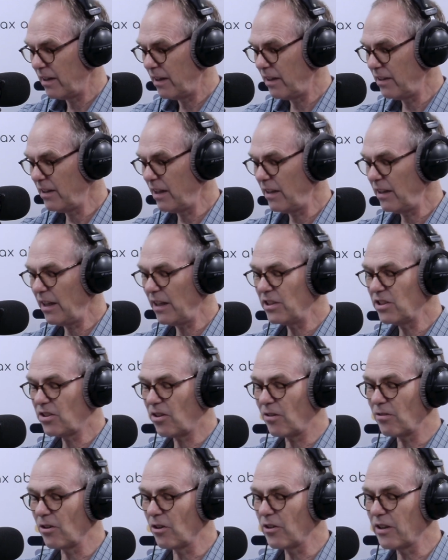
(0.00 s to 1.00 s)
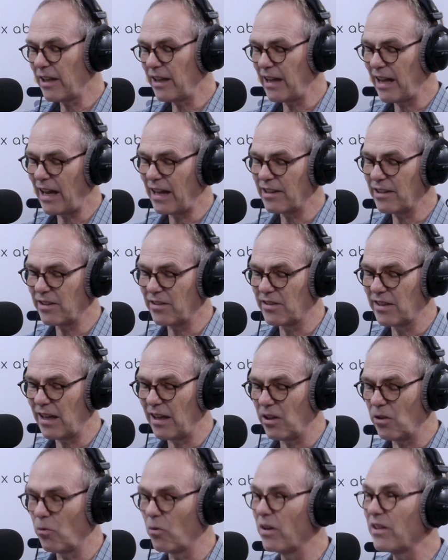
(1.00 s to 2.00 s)
And then they start looking at the
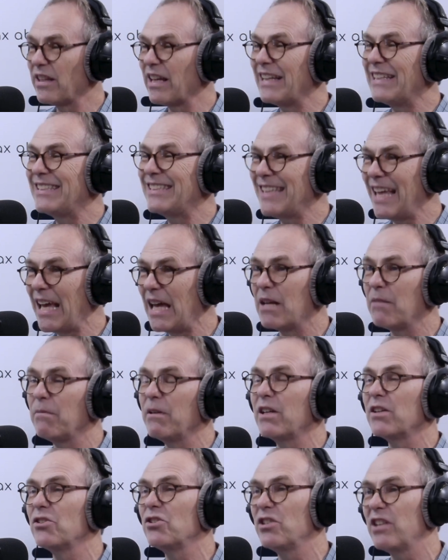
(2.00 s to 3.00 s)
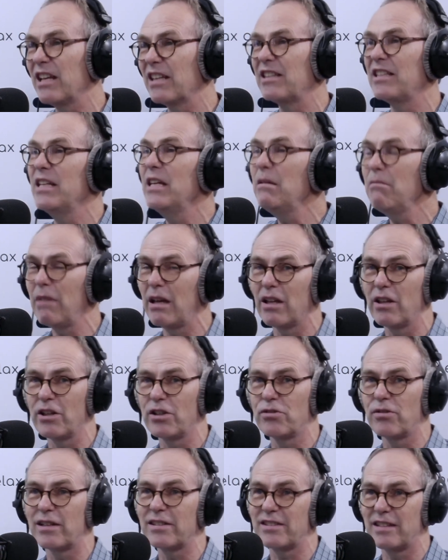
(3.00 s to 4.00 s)
Zelle where they sent, because you get the email
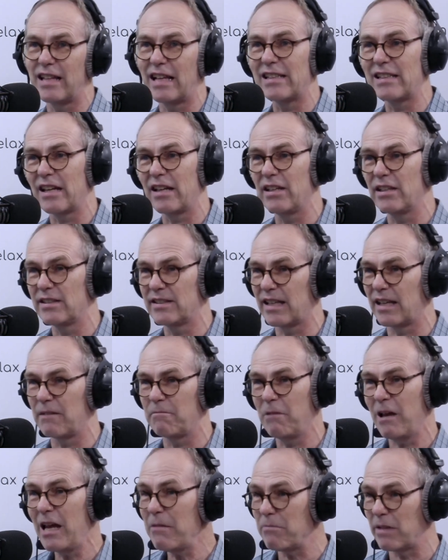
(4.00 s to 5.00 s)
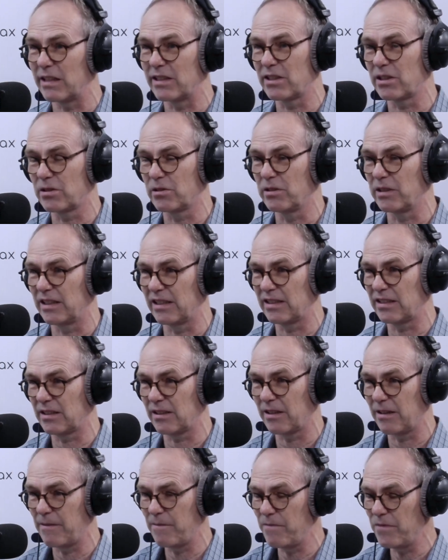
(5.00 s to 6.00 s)
address and that's how you send payments through
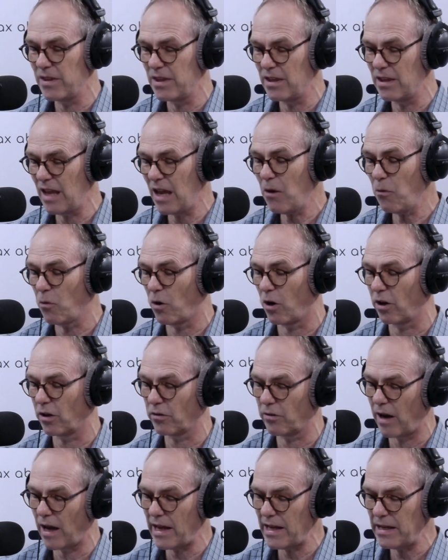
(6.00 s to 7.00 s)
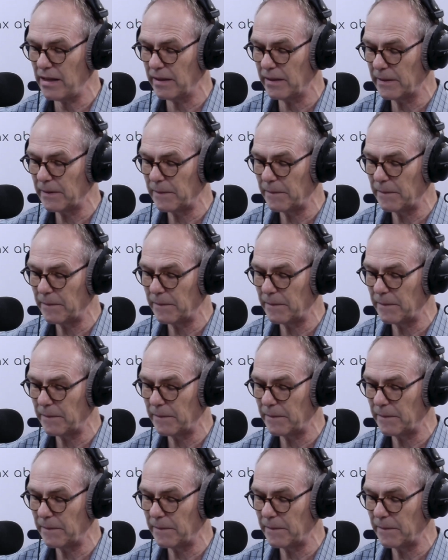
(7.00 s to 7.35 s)
this network, right?